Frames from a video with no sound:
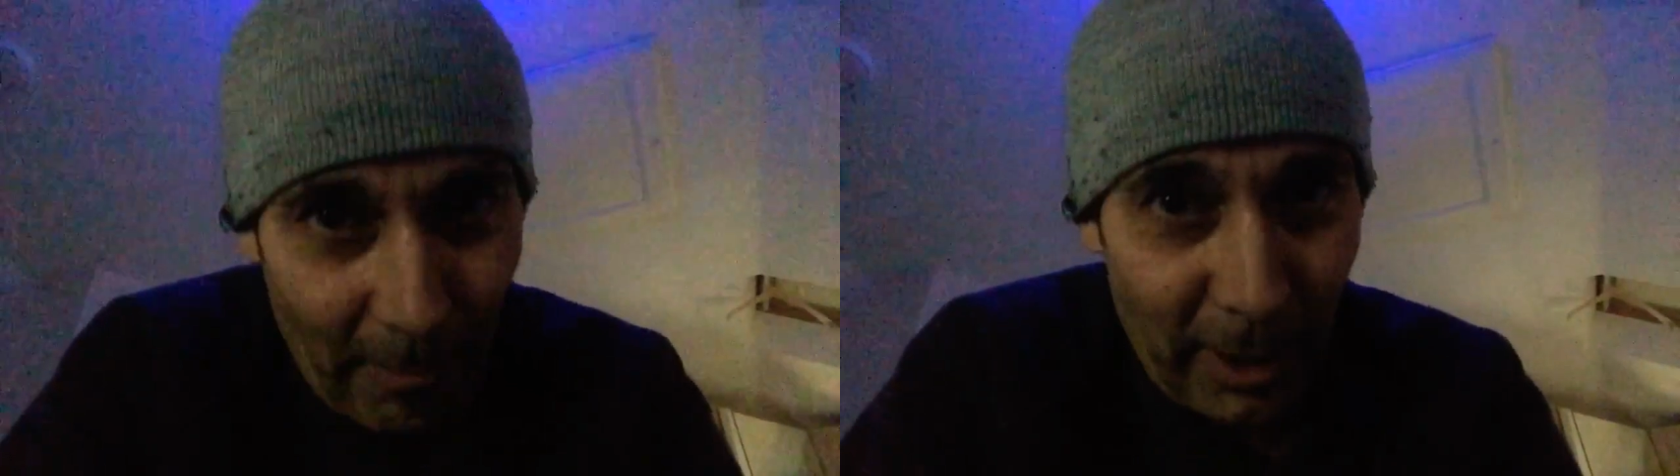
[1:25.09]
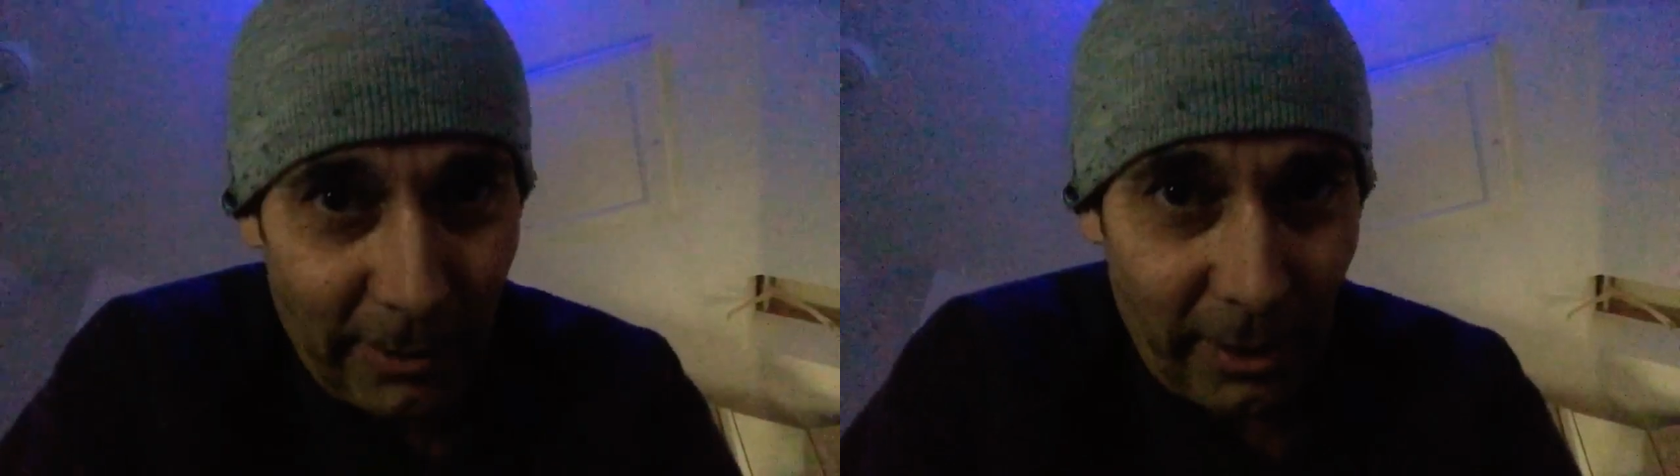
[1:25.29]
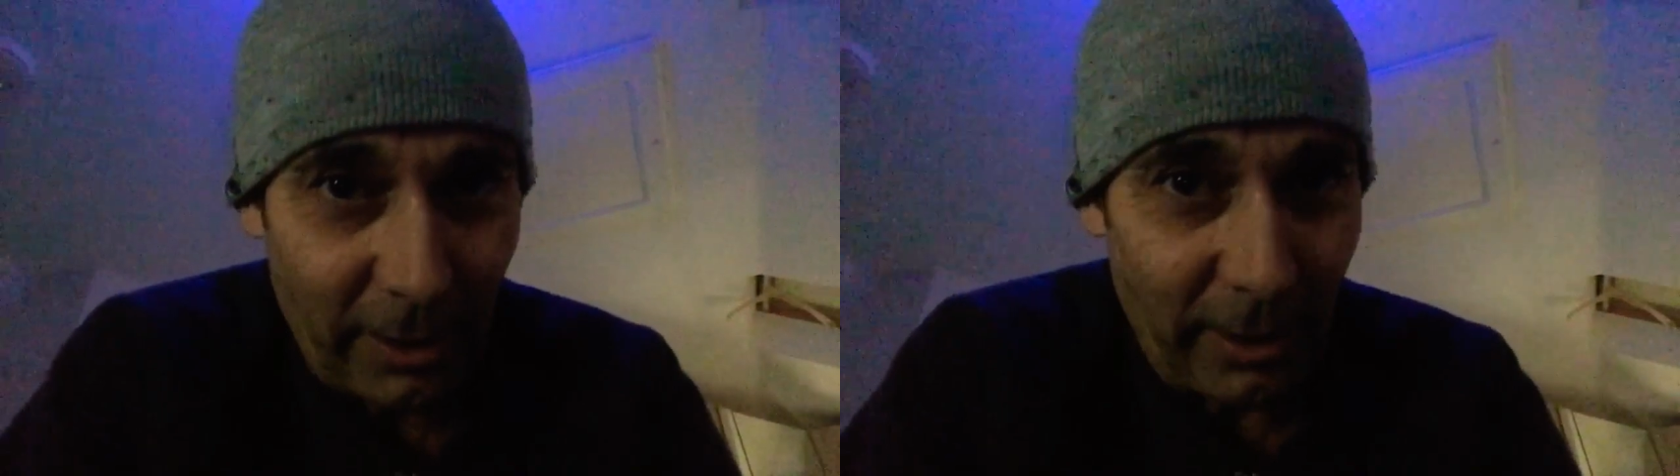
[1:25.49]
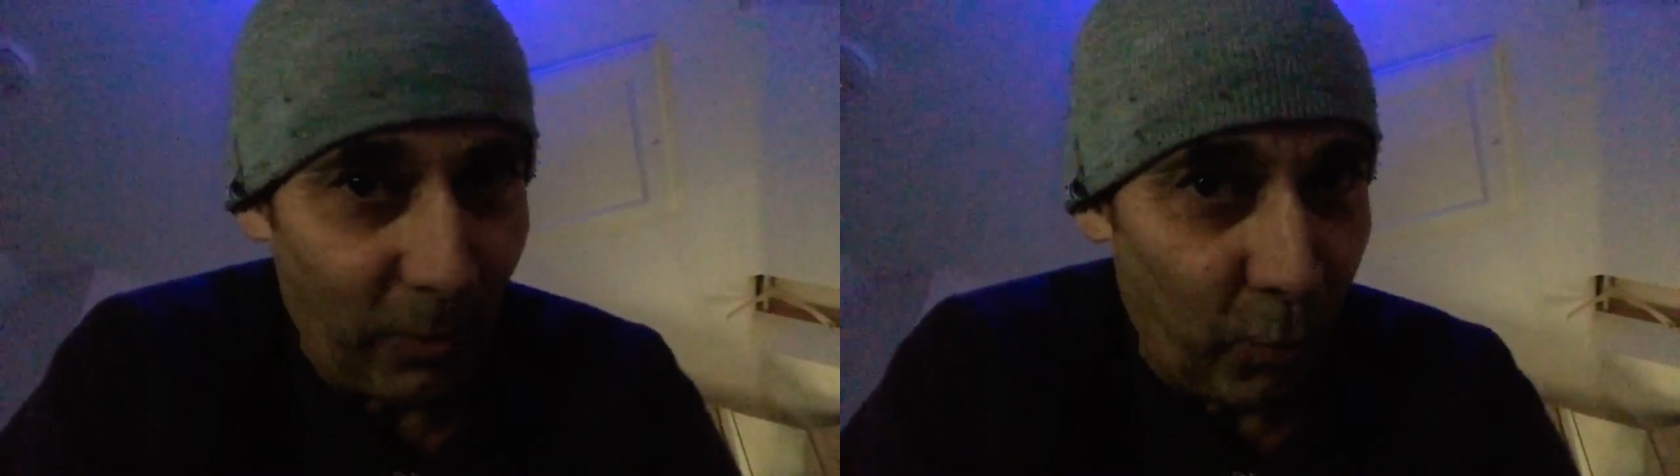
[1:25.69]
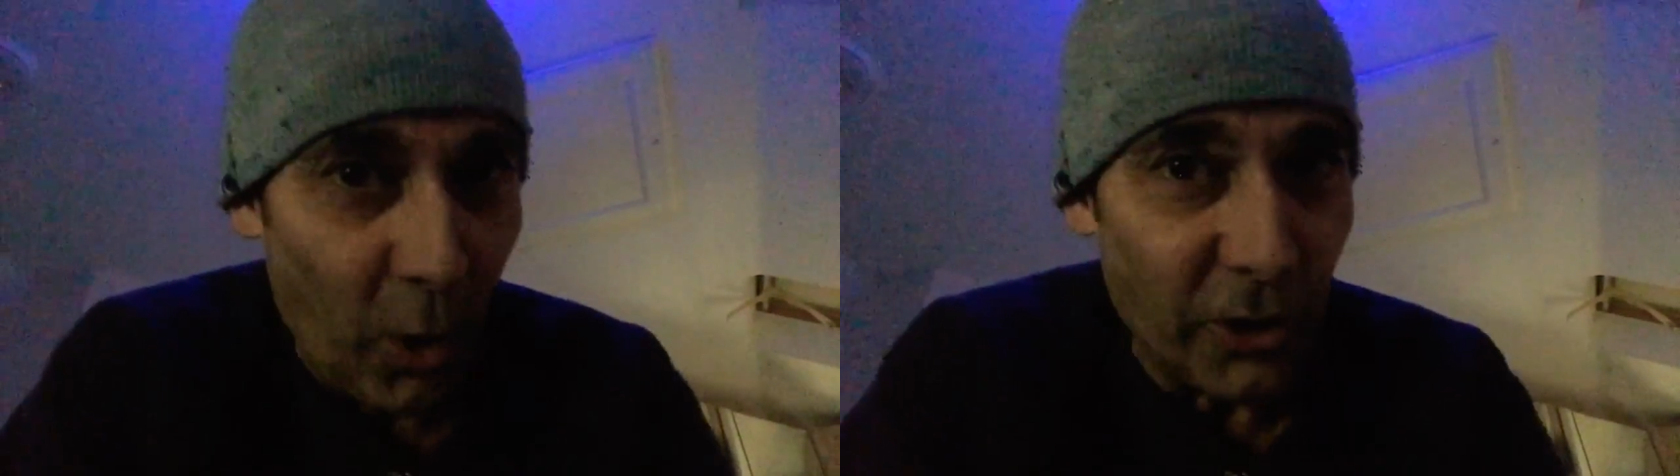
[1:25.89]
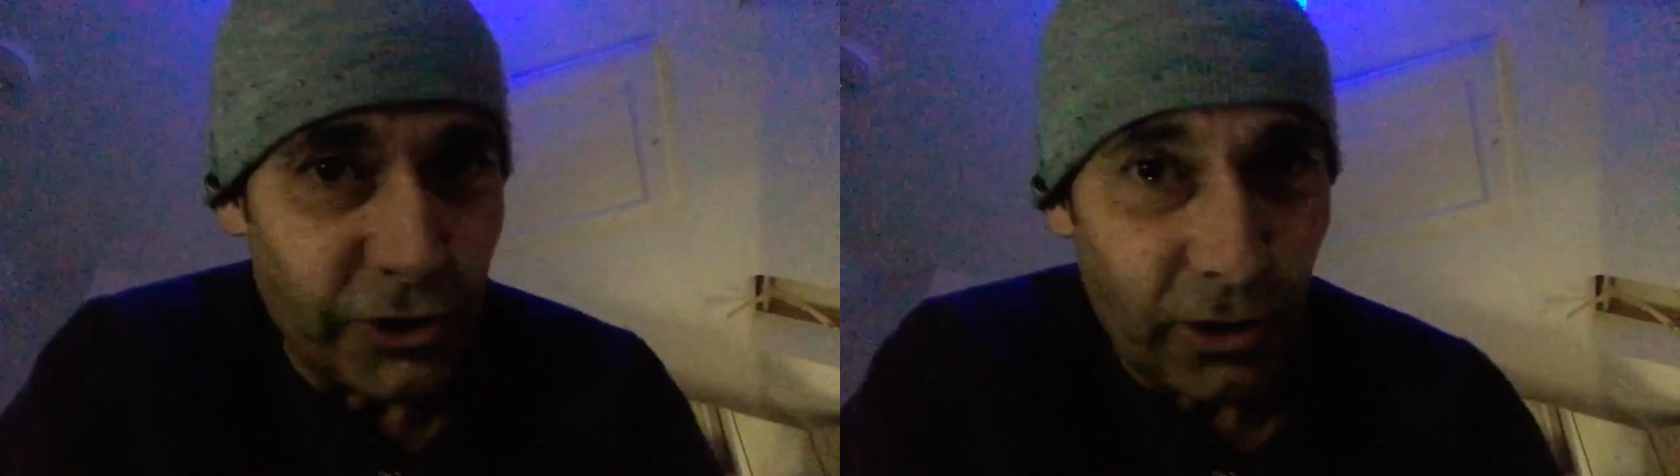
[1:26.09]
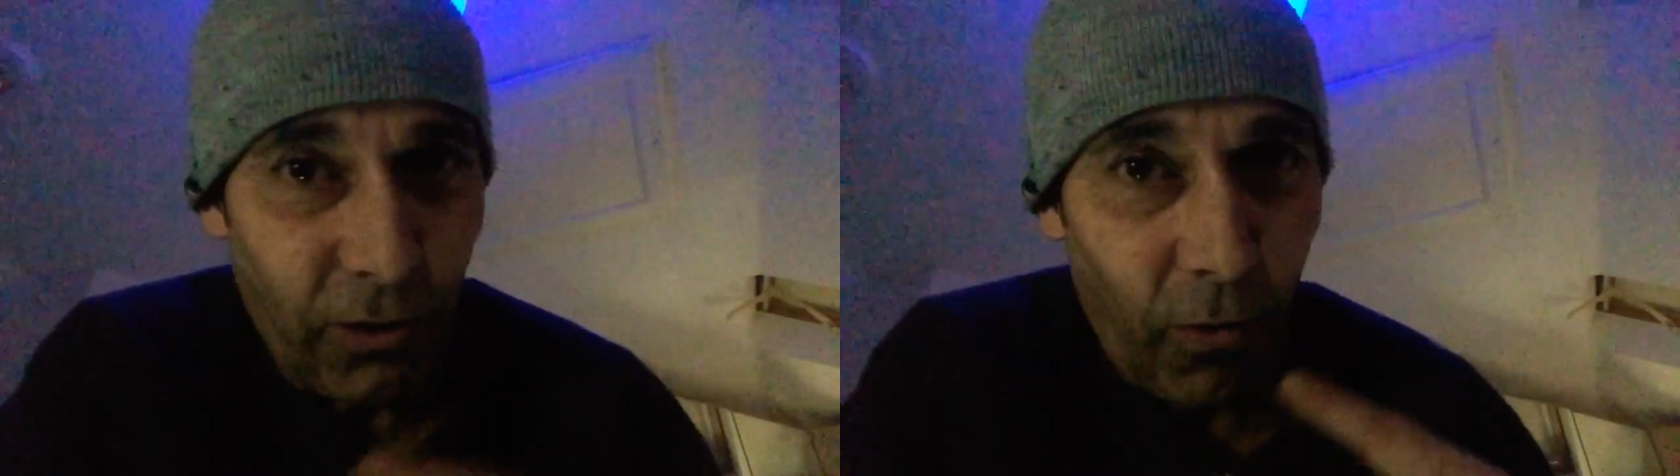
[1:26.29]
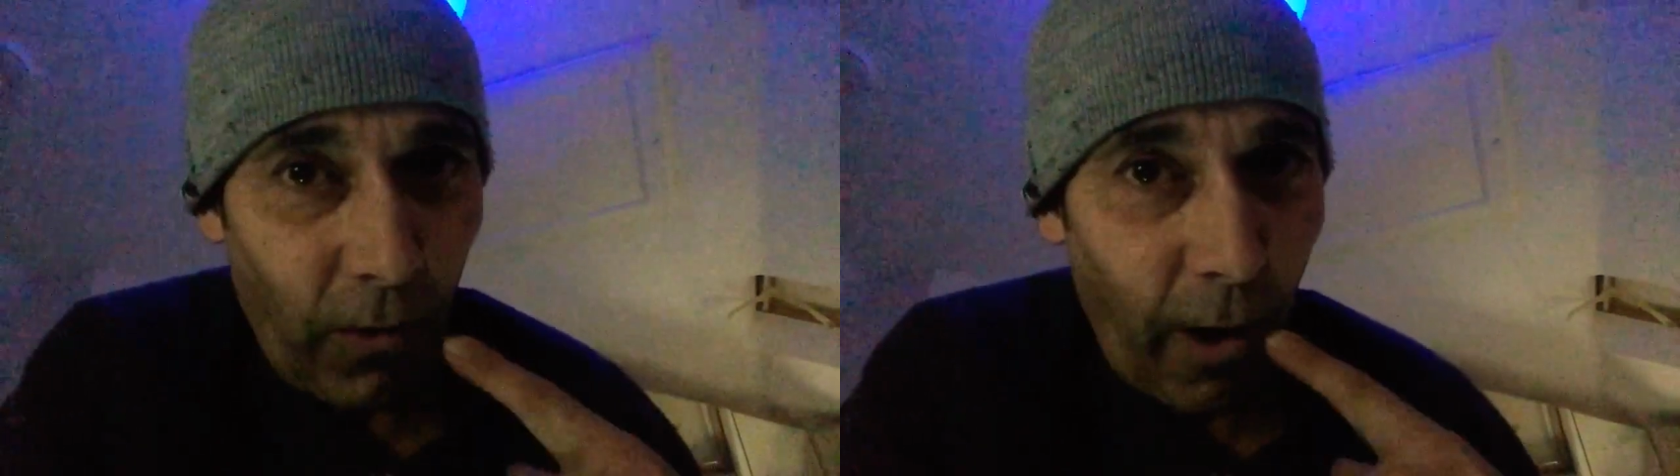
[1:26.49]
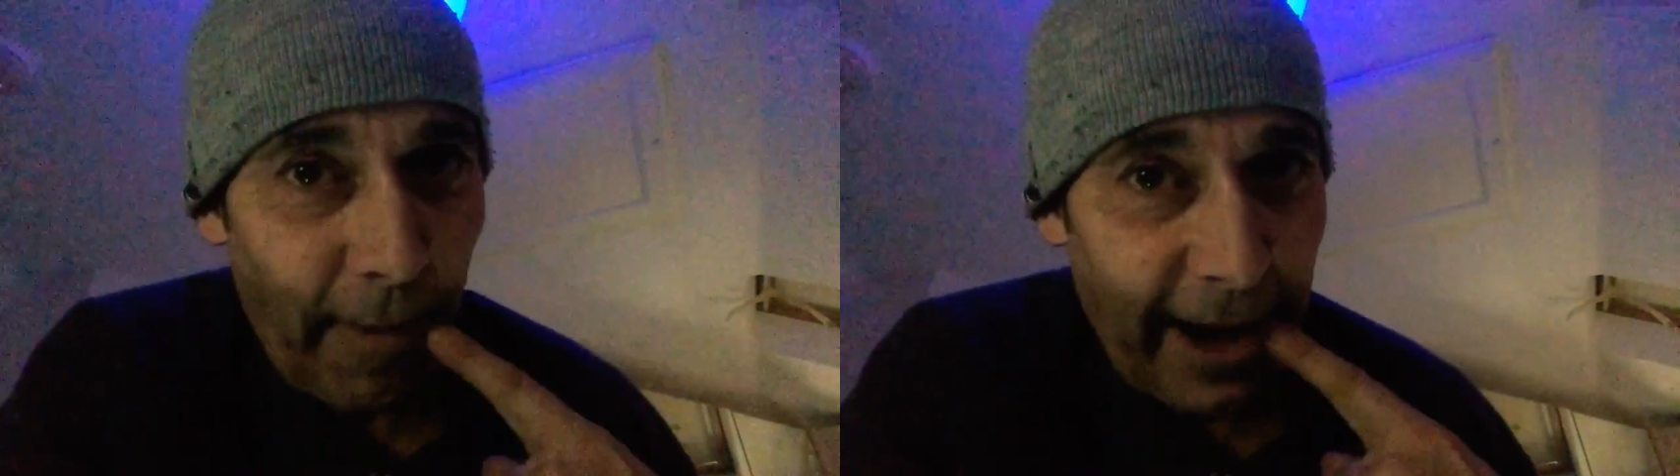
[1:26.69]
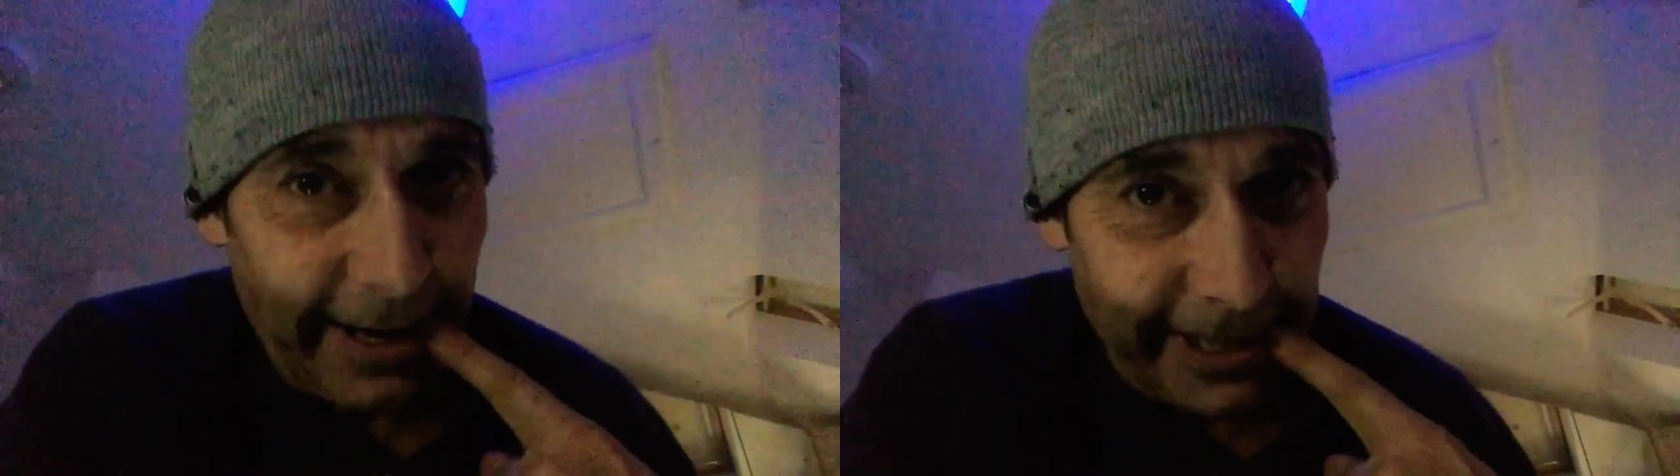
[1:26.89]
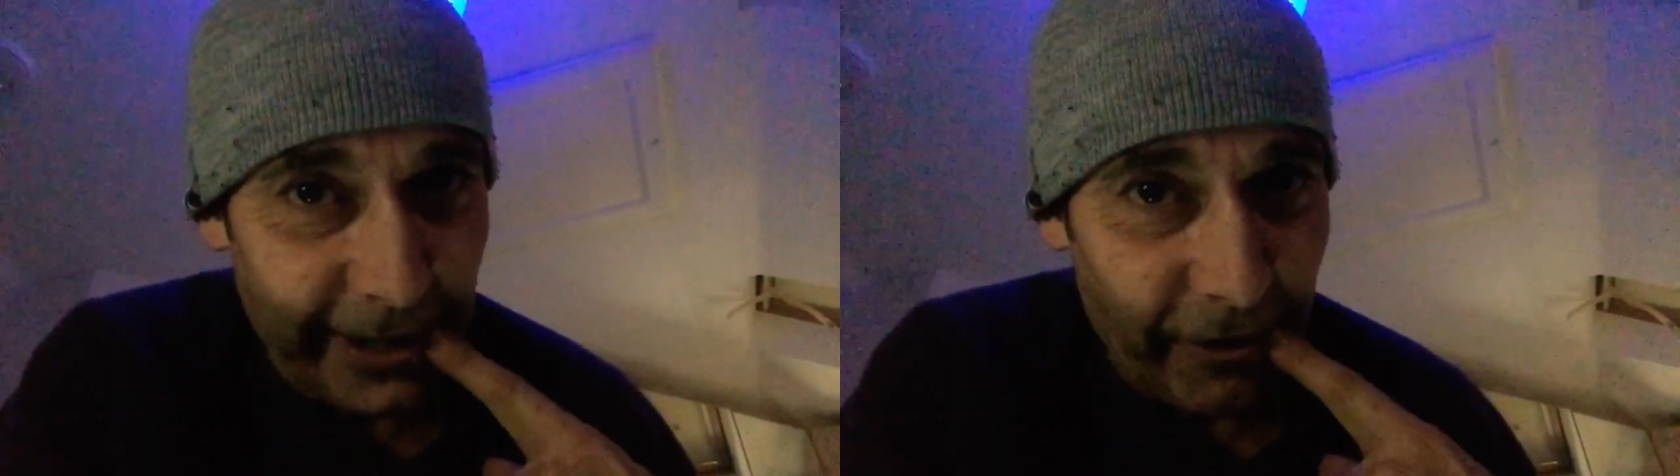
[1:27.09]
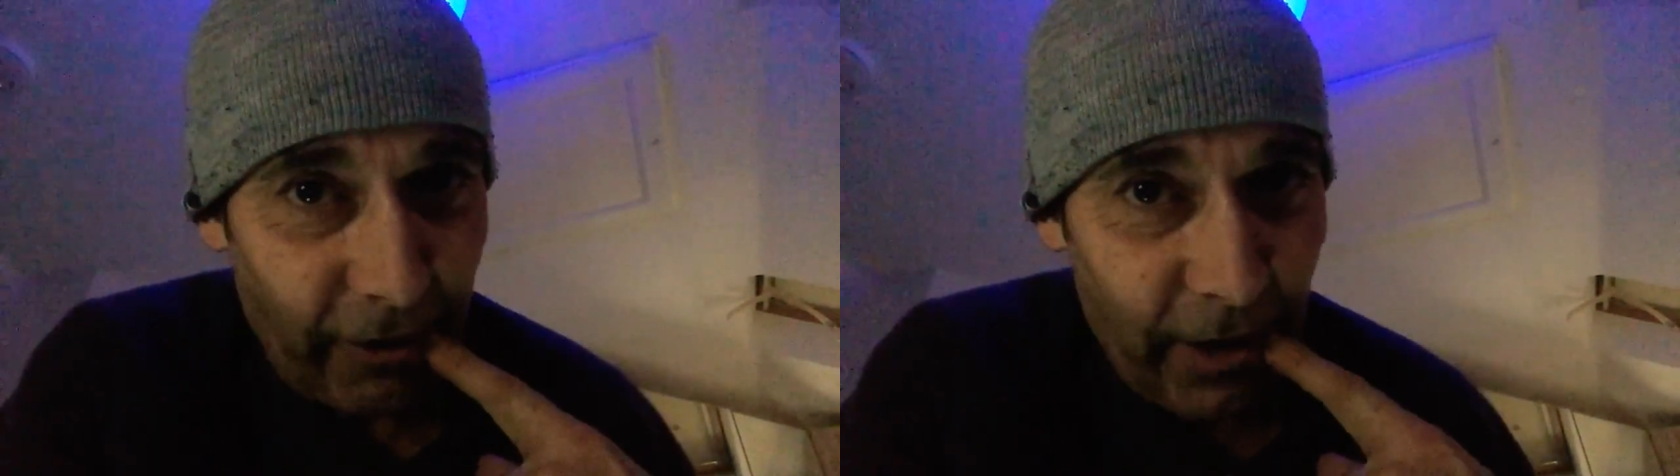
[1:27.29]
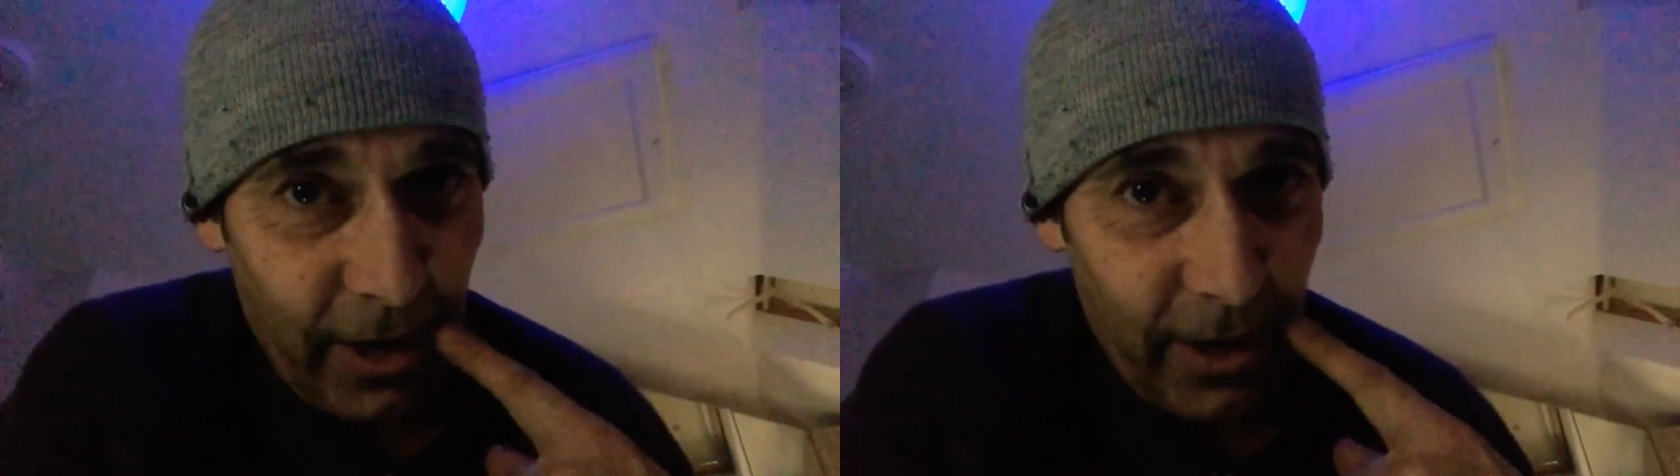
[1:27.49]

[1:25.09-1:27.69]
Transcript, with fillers: But the, the words that are going to come out of here